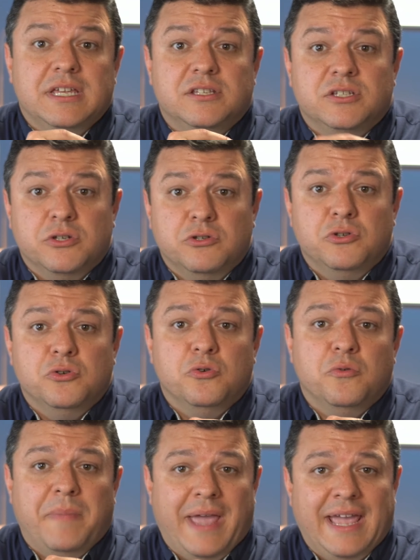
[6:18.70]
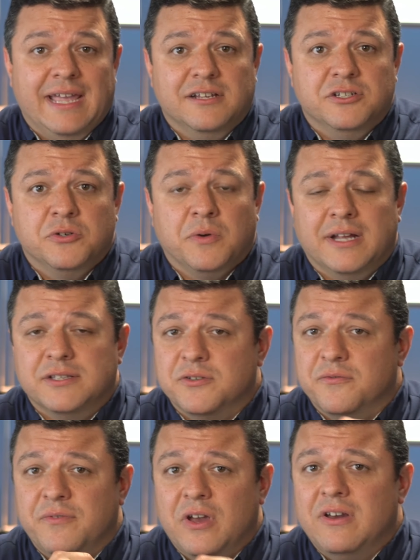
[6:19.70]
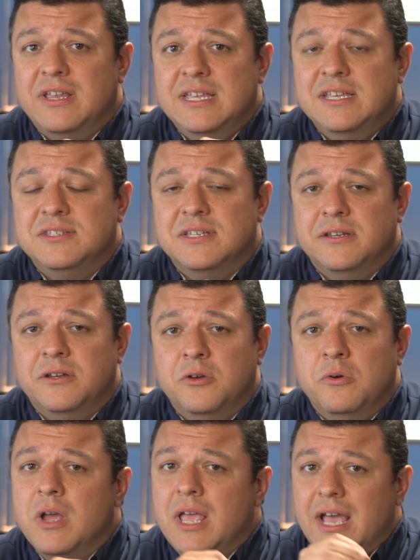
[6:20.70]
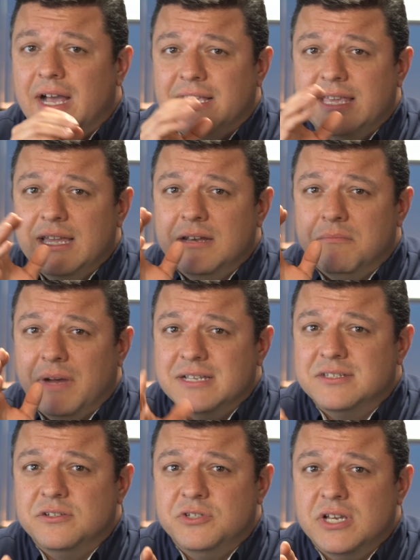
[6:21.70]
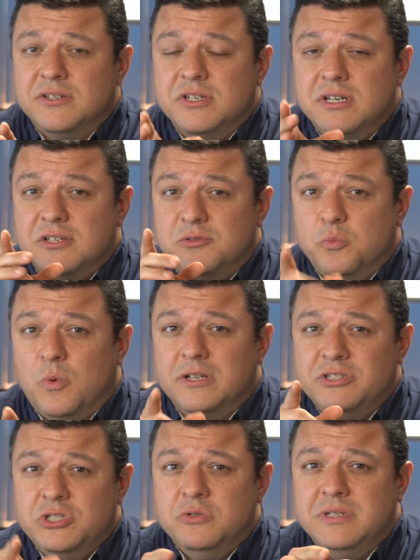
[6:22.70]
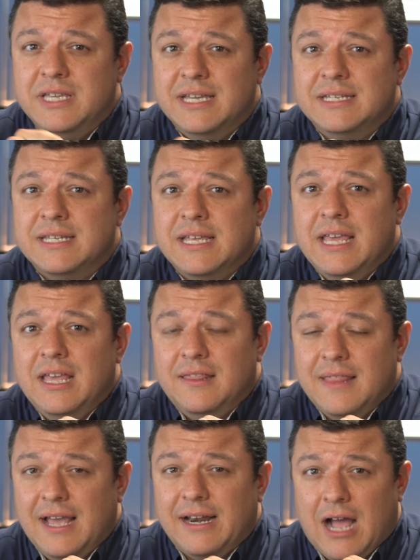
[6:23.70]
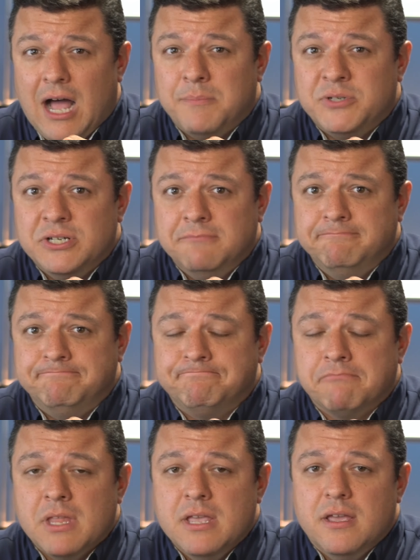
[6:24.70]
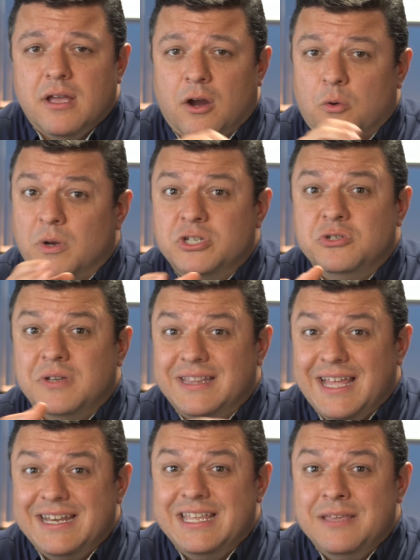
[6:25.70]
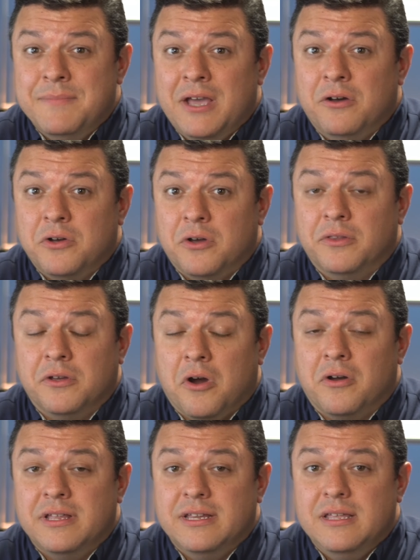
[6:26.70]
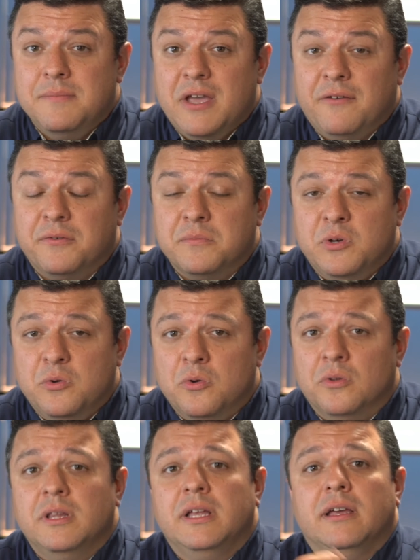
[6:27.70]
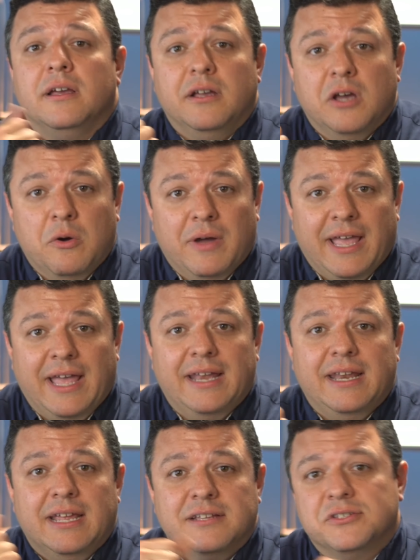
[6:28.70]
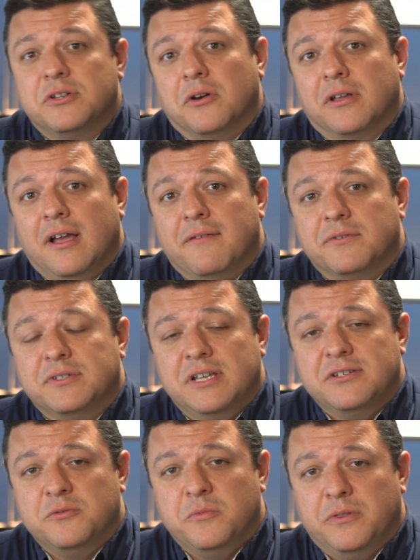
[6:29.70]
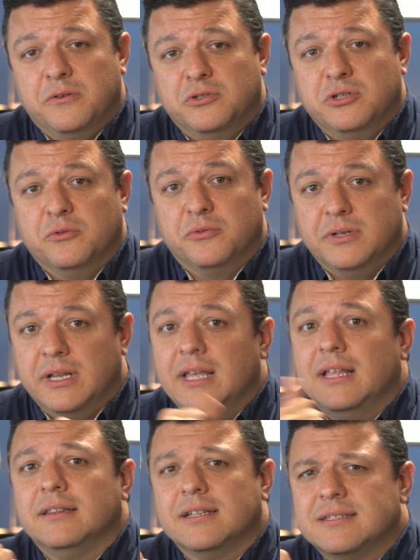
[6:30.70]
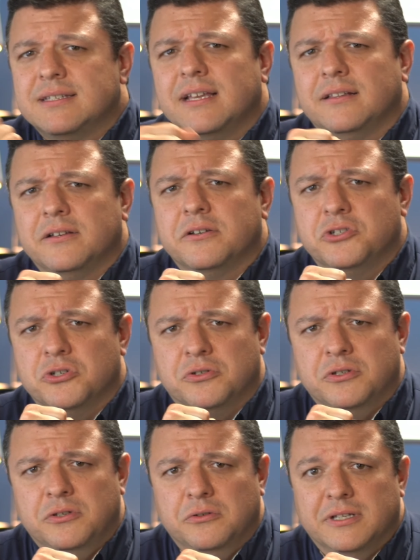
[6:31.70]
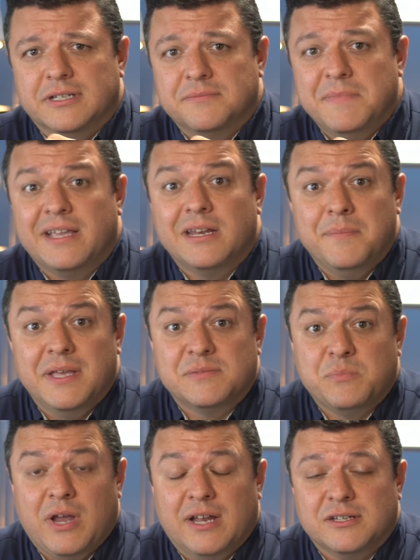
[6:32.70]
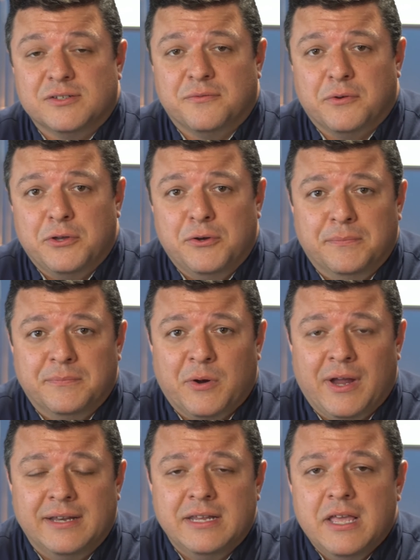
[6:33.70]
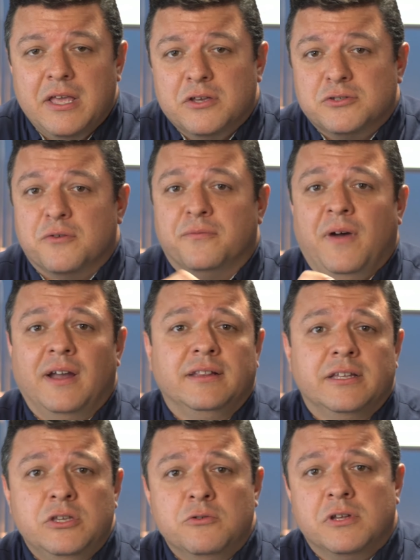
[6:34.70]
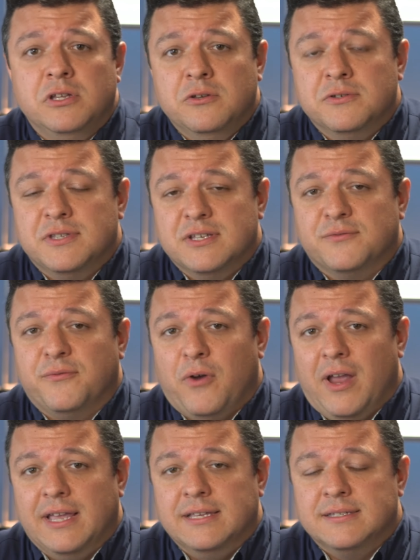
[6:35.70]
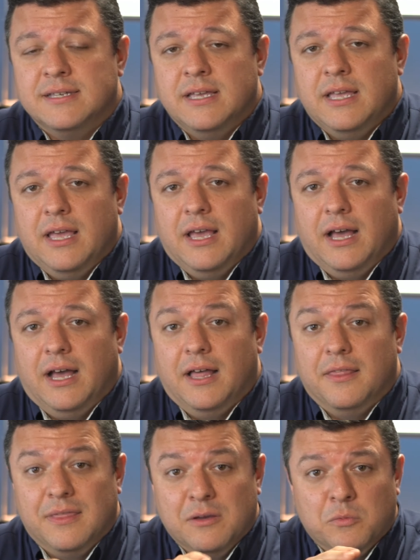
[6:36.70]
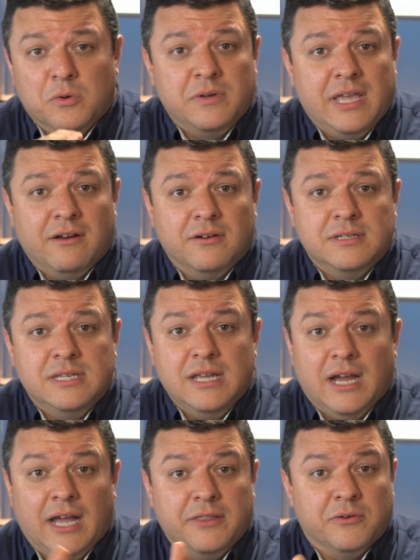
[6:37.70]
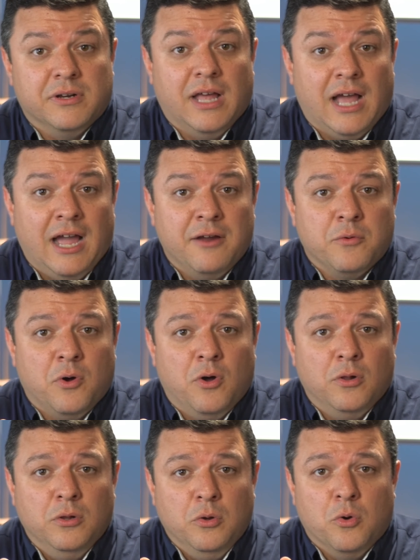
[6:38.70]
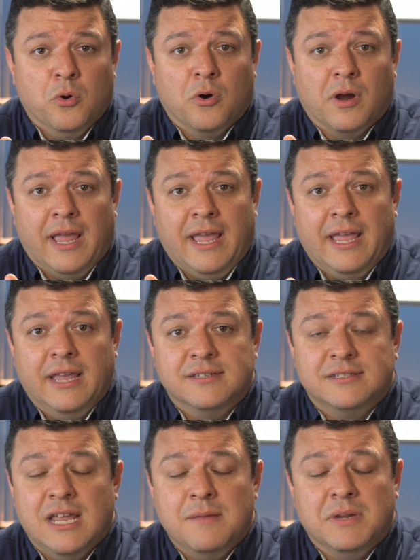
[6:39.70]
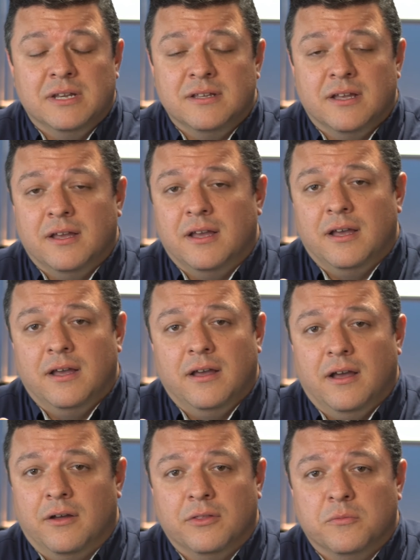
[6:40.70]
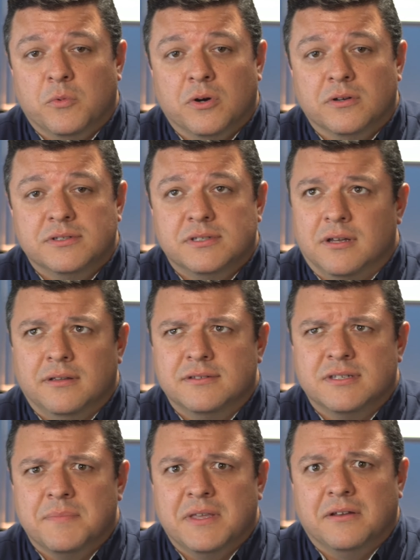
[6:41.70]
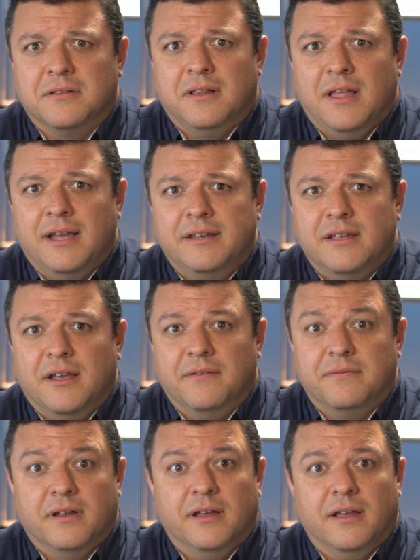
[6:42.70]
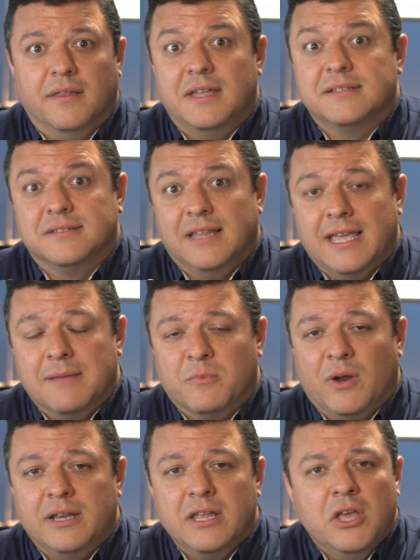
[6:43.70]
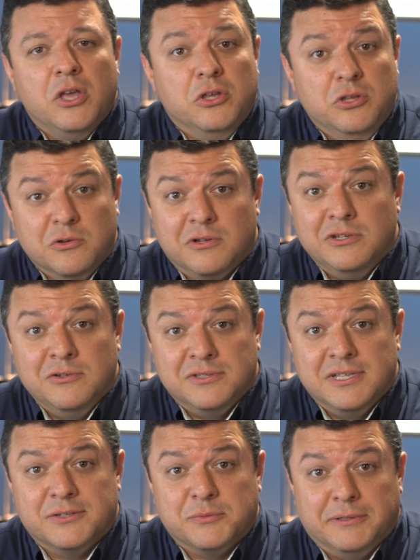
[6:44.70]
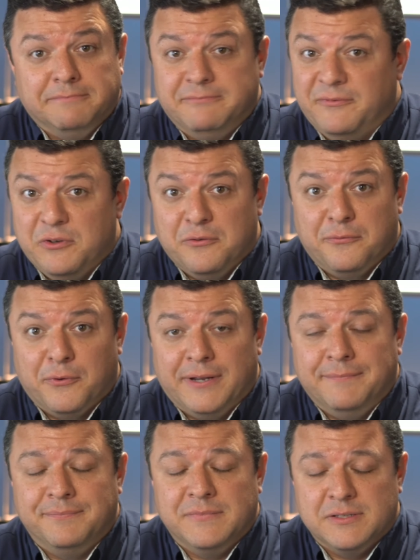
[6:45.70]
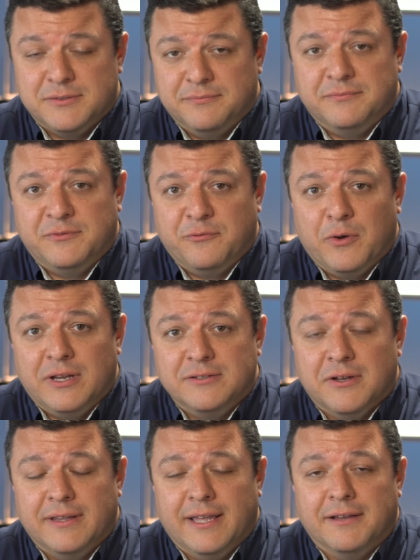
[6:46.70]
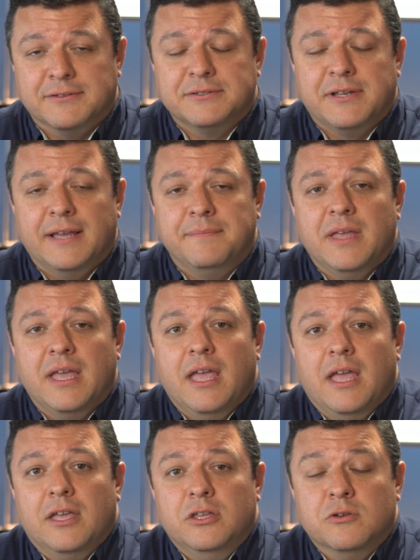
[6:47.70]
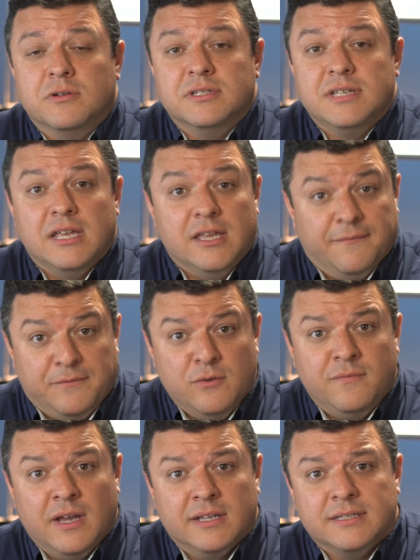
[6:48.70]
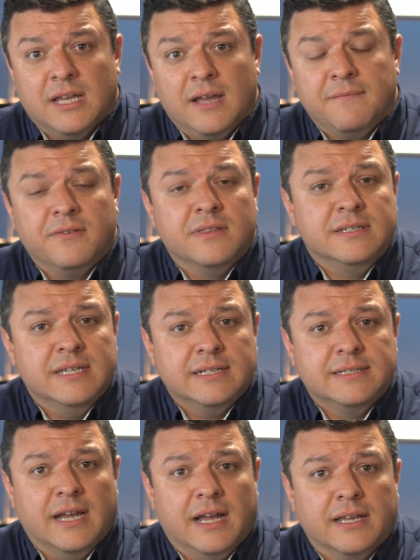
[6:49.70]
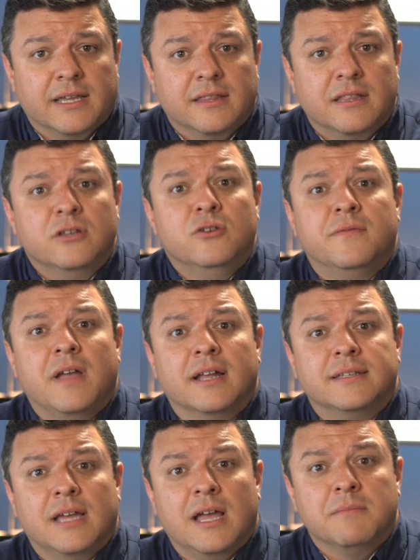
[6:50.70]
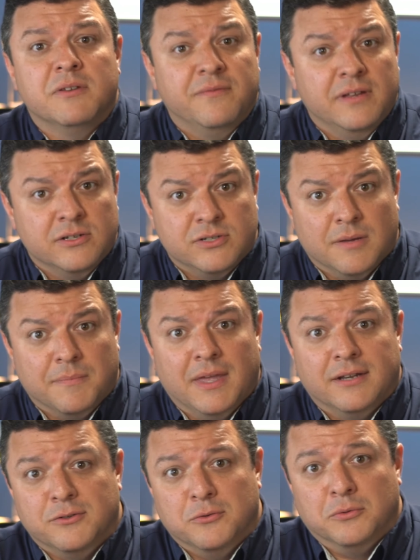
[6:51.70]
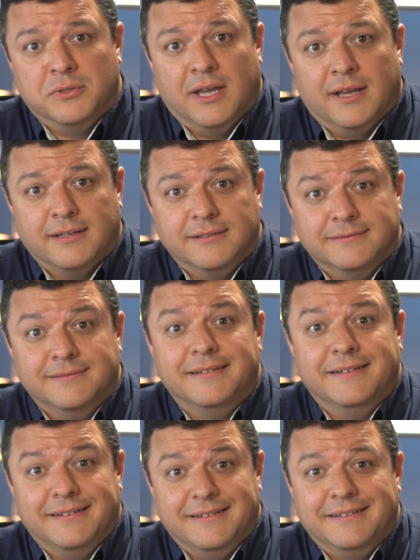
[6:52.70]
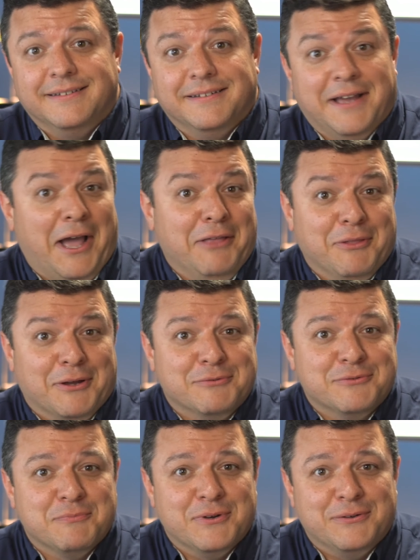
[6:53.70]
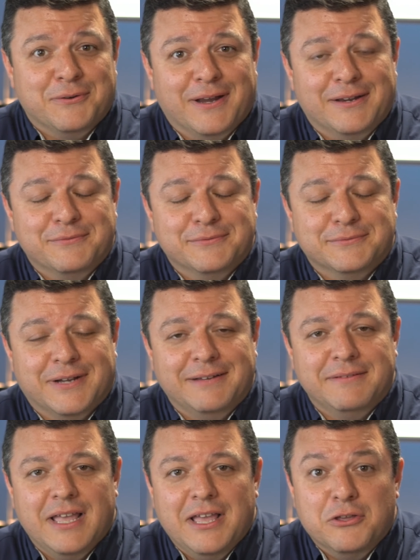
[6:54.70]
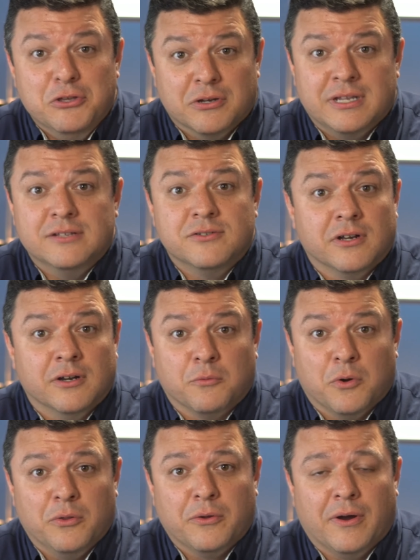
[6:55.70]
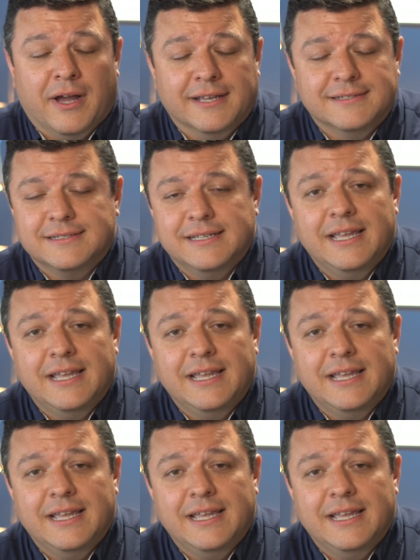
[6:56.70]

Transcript: To Do page, right? So very easy to do. Again, my suggestion is once you get that option, or once you get that email called the Guardian email from Google, go ahead and start a conversation with your children. Let's take a look at your to-do list. Make it a best practice for you, all right? So finally, you can use this phrase that will guarantee either an eye roll or a statement on the words on something on the line of, oh, that's lame, right? You can use this one. Feel free. It's free. It's on the house, okay? You can say, if you've got time for the TikTok, then you've got time to finish up that Google Doc. I thought it was pretty creative, right? Your kids are going to roll their eyes.